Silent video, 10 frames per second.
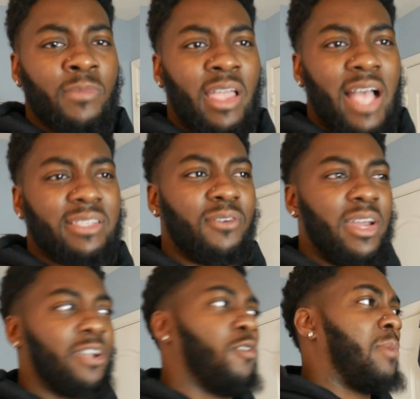I still
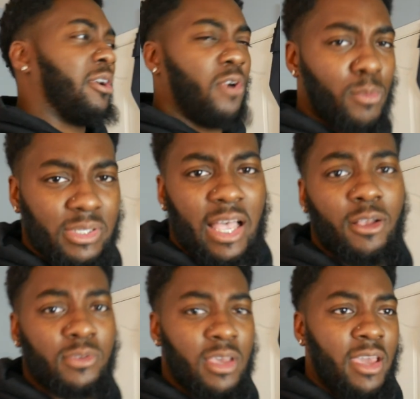gotta go to my grandma's
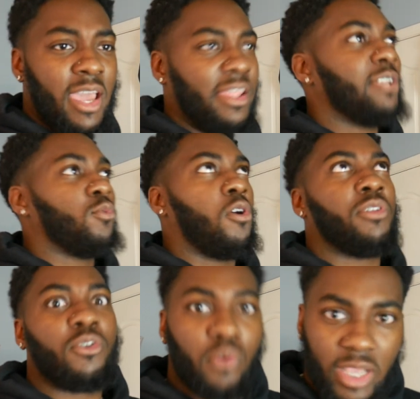house, and that's where all
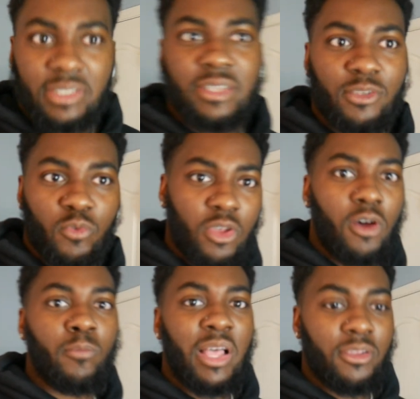the craziness with
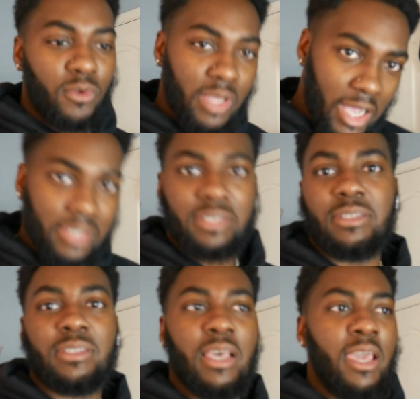all my little
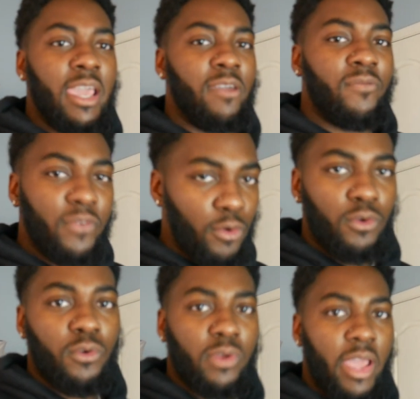cousins and
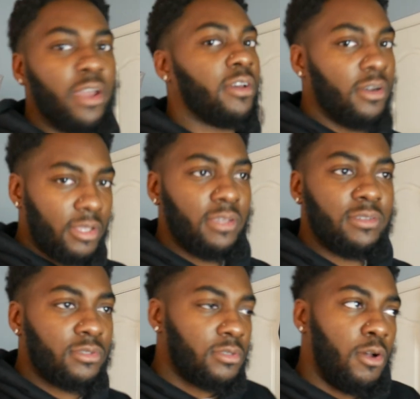food and
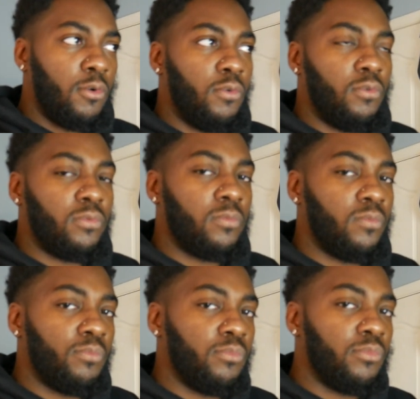cookies. So
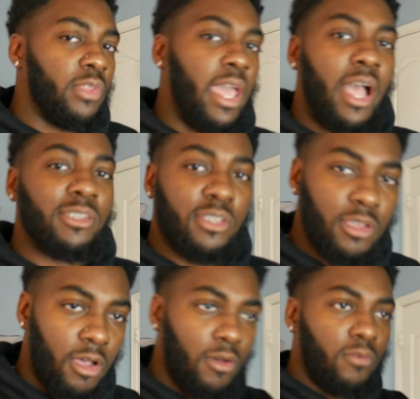yeah, I'll see
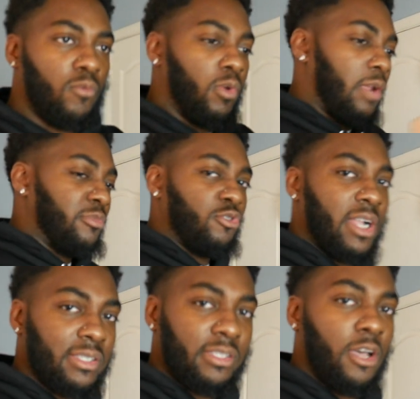y'all when I'm
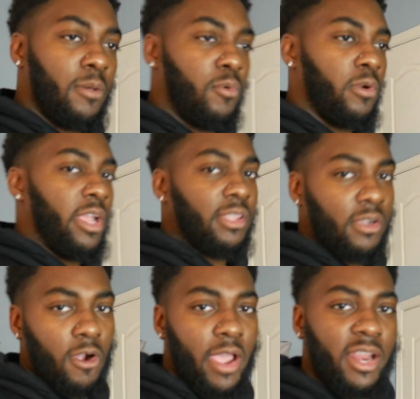dressed up or in the
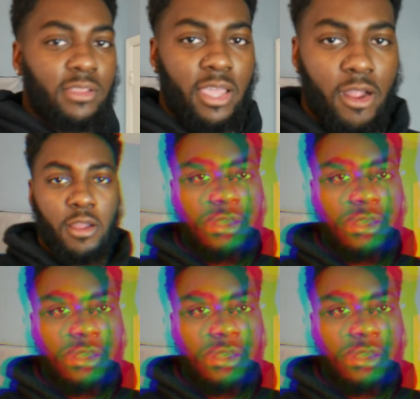car heading there.